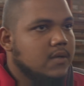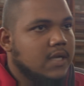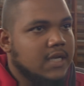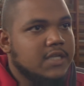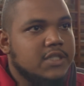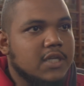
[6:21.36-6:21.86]

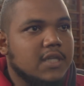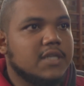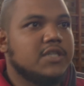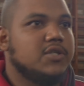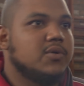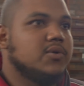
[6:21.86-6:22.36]
racial
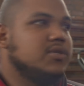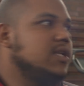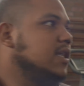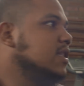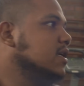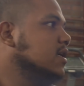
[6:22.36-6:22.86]
issues
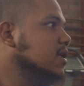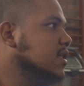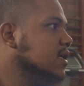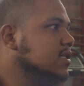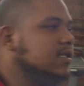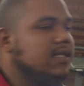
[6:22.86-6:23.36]
and
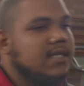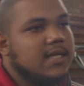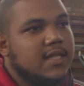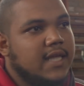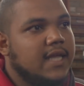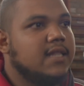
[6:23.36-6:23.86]
this,
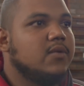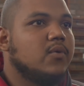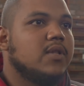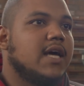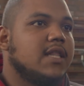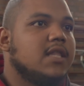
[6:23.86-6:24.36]
that,
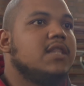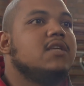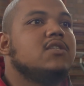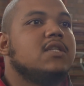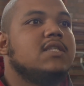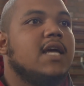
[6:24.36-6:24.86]
all the other
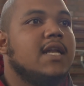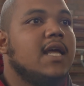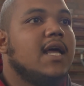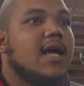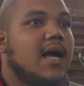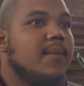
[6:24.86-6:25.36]
things on the side.
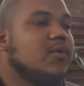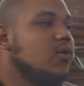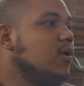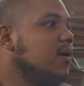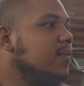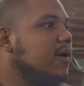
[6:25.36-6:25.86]
I'm
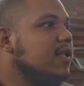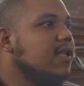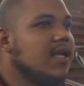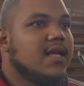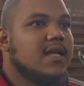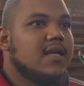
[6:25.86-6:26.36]
talking about
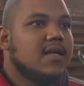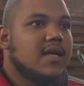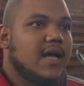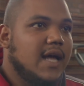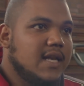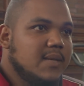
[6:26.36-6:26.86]

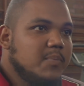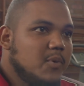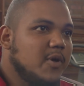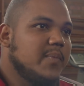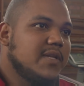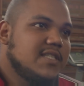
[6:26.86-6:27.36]

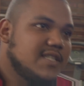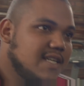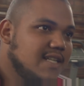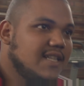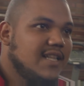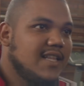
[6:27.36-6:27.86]
unemployment
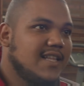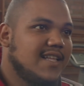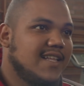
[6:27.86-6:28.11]
still.